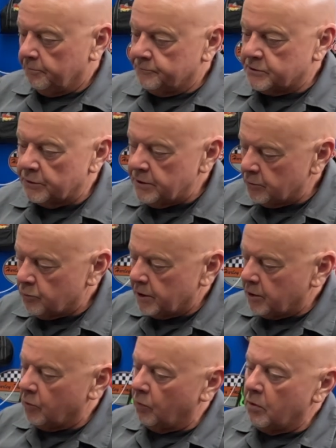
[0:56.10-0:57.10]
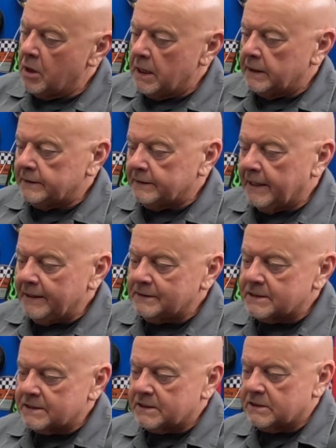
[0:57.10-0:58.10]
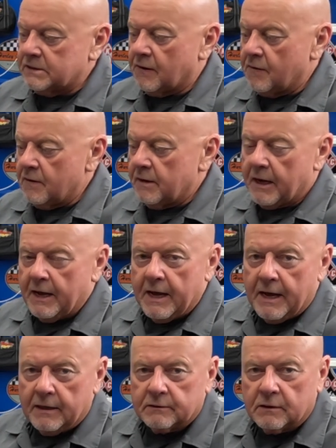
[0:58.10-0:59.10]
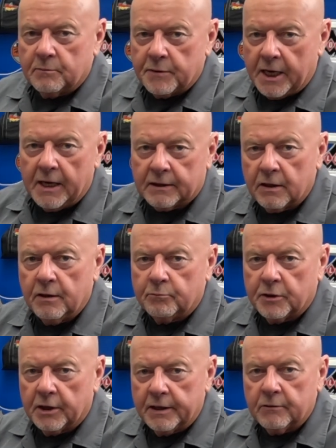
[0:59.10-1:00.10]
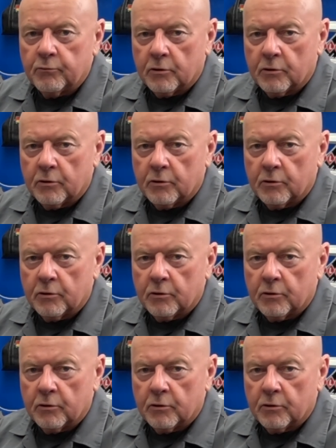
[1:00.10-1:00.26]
So here we go. Let's start at the back of the bike.